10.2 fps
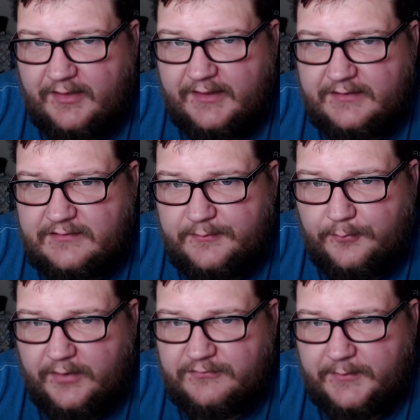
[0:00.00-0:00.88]
I like to
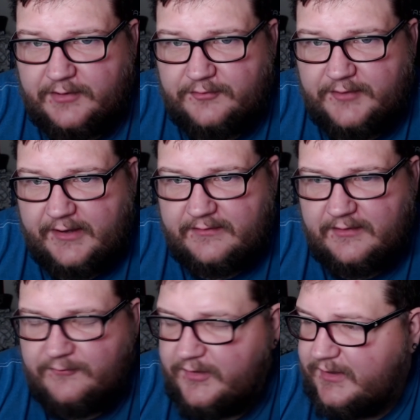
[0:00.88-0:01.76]
embrace my
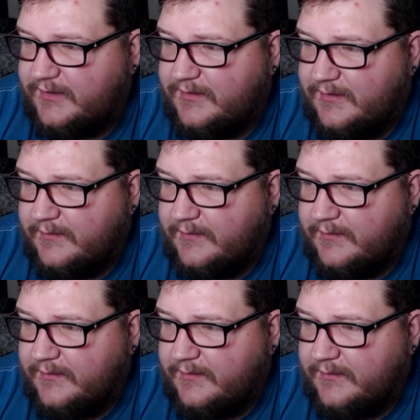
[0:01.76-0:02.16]
creativity.